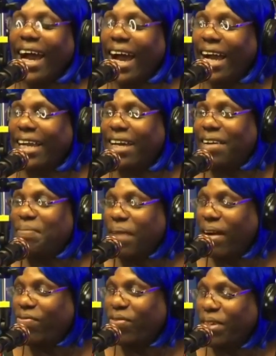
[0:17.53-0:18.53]
I cut
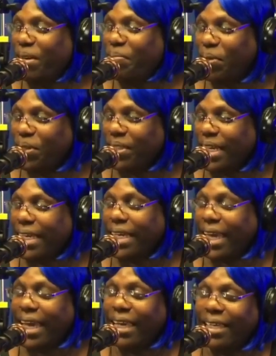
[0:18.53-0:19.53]
my friend's birthday
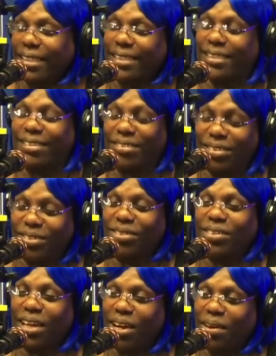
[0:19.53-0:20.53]
cake. Do you
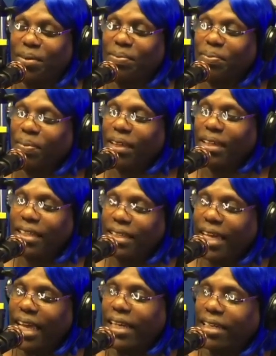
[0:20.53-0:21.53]
know
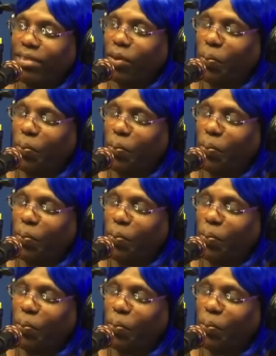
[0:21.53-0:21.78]
that nigga